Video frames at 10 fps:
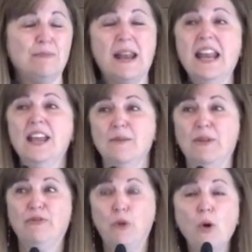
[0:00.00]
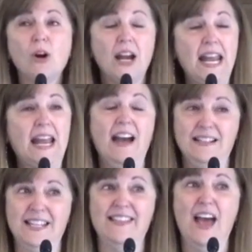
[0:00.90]
But before he
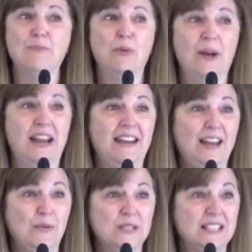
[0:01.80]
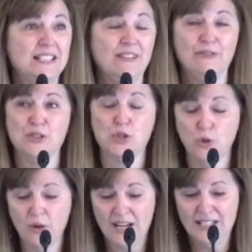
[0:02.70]
got to that point, it was a different
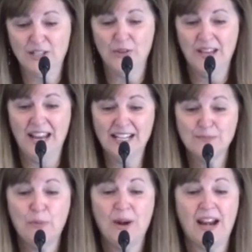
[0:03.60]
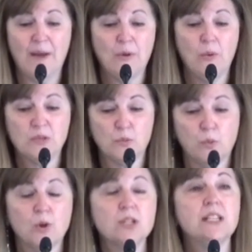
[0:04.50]
story. And so the next point I wrote was
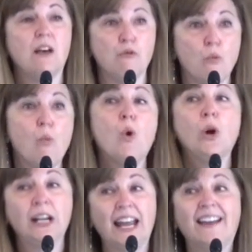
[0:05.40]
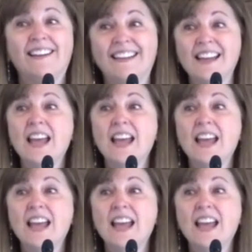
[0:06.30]
words of warning.